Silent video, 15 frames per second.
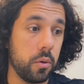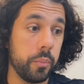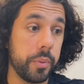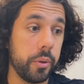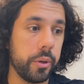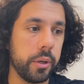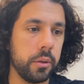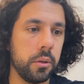
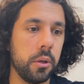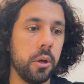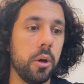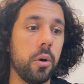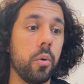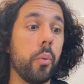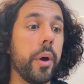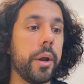computer
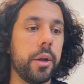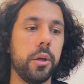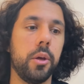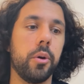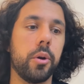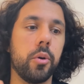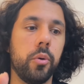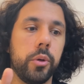where
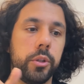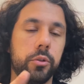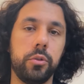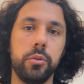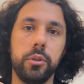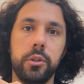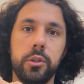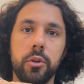you're going
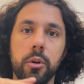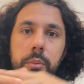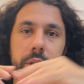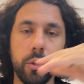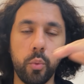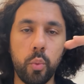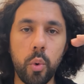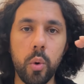to, this is going to
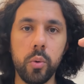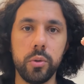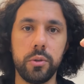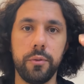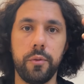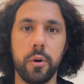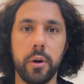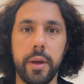be the root
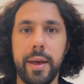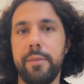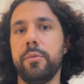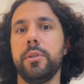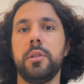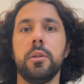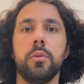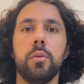for
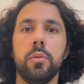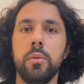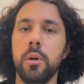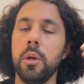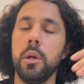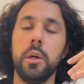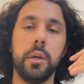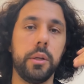every
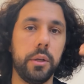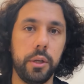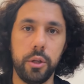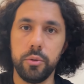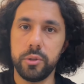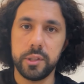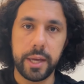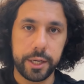single
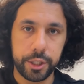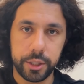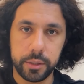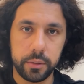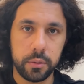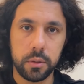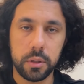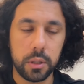new
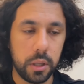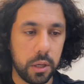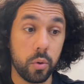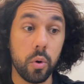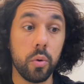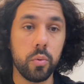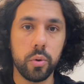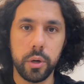session or
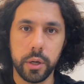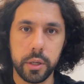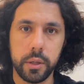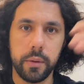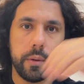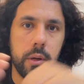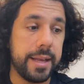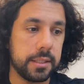Cowork
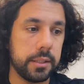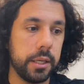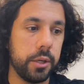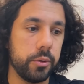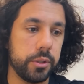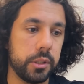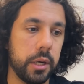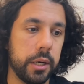task that
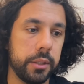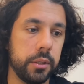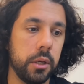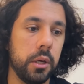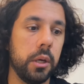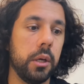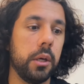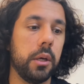you start.
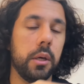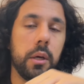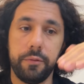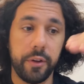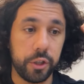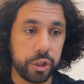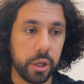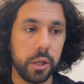
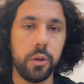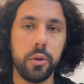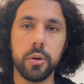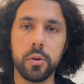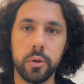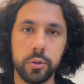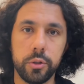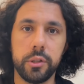Eventually, you're
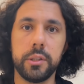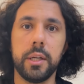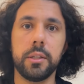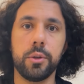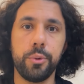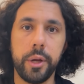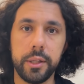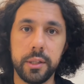going to
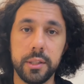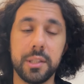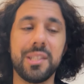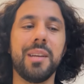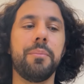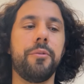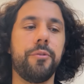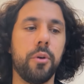start creating
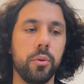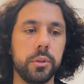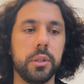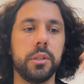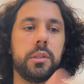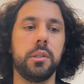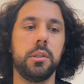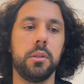
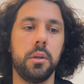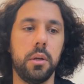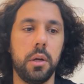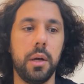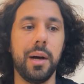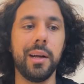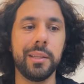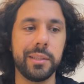subfolders
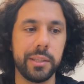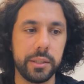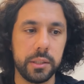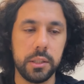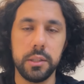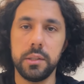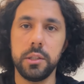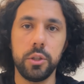under
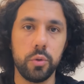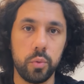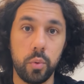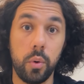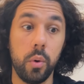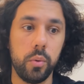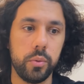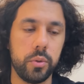this new
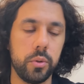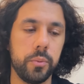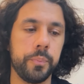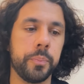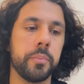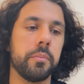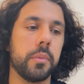root,